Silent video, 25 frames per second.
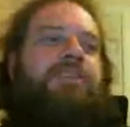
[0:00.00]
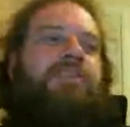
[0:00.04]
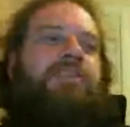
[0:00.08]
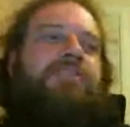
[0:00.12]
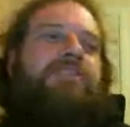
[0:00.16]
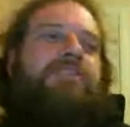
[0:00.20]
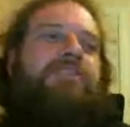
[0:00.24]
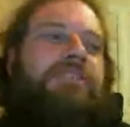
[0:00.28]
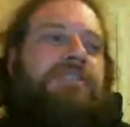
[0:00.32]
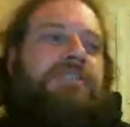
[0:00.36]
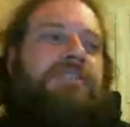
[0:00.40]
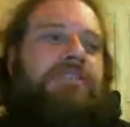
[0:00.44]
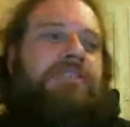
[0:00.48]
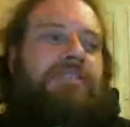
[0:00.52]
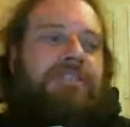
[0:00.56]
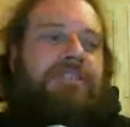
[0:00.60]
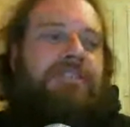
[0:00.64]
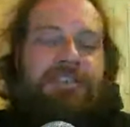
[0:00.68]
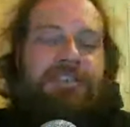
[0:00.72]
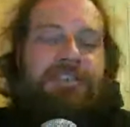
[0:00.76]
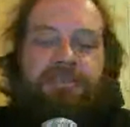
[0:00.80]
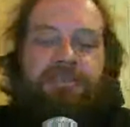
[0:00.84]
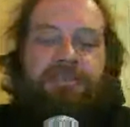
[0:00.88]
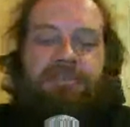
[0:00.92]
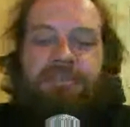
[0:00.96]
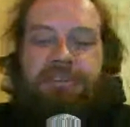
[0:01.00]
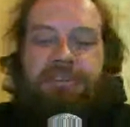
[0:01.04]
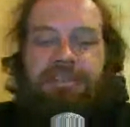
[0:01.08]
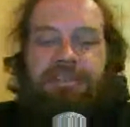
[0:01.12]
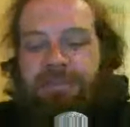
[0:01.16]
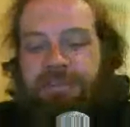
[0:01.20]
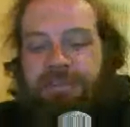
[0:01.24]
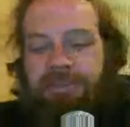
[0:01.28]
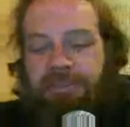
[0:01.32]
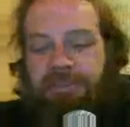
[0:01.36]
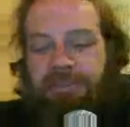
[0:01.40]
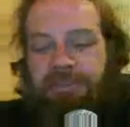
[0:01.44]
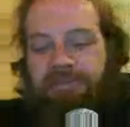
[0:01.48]
I mean it's one of
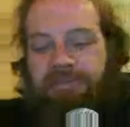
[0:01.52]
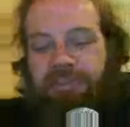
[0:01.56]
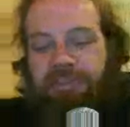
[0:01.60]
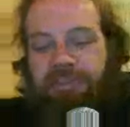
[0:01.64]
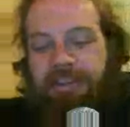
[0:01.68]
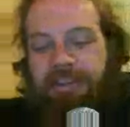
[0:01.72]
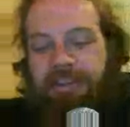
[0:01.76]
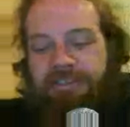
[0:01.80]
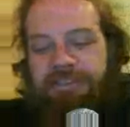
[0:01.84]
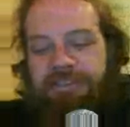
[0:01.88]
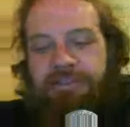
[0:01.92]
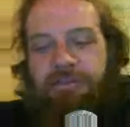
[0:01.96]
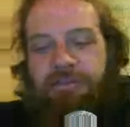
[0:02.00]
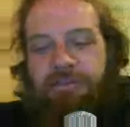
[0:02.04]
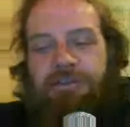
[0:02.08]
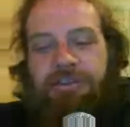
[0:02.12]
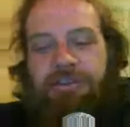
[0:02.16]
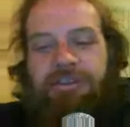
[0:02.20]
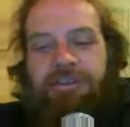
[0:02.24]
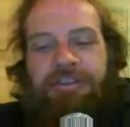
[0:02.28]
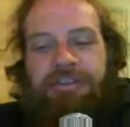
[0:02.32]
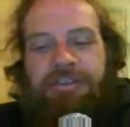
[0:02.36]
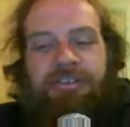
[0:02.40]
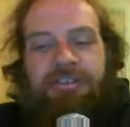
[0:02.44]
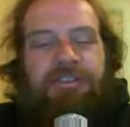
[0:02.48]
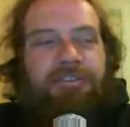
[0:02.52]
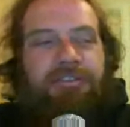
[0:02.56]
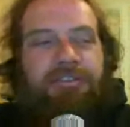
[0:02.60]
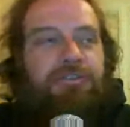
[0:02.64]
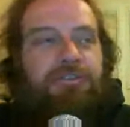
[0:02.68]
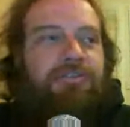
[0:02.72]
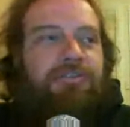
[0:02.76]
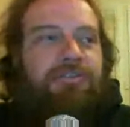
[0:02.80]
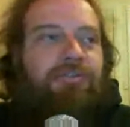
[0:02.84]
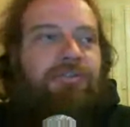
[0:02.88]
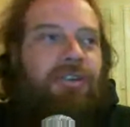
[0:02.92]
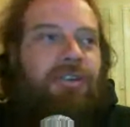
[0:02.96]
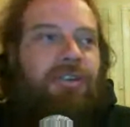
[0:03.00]
those things. Like if you actually
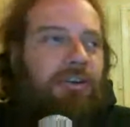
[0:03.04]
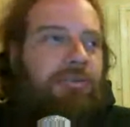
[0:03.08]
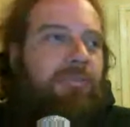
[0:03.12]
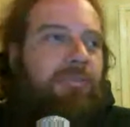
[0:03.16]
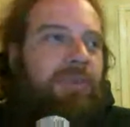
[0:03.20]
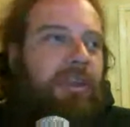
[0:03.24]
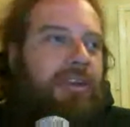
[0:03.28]
look at it,